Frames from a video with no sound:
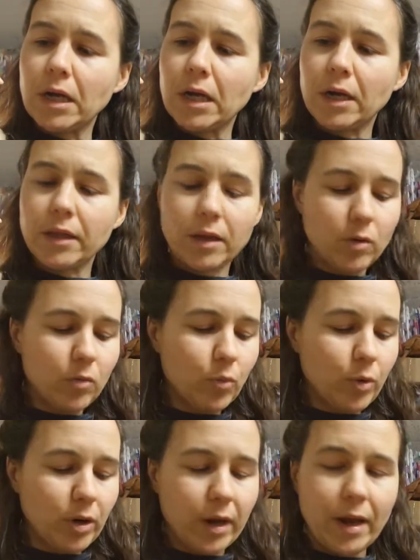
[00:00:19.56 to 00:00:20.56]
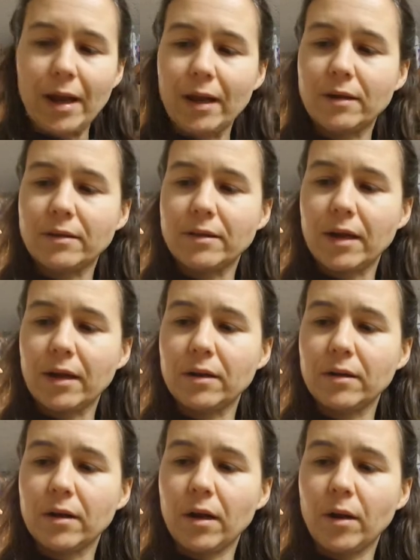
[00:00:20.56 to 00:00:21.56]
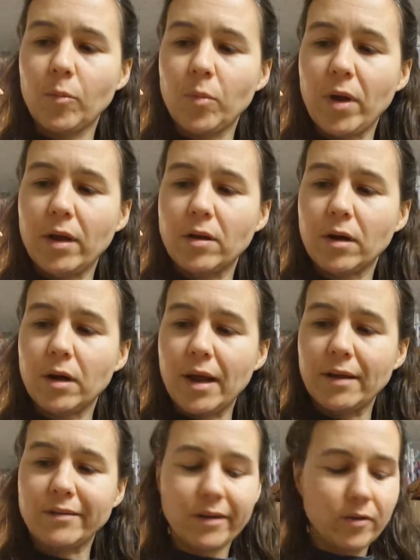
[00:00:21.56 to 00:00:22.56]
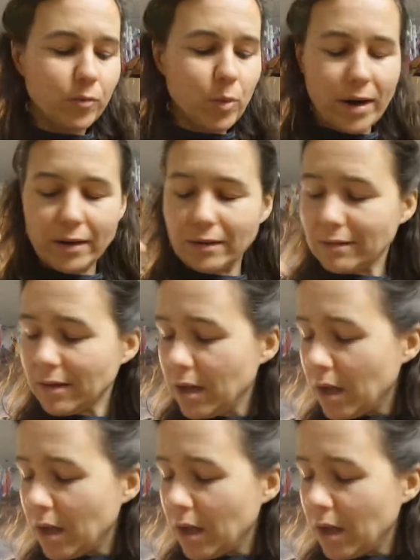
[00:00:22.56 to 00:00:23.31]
And then when I had that, I made her legs out of wax.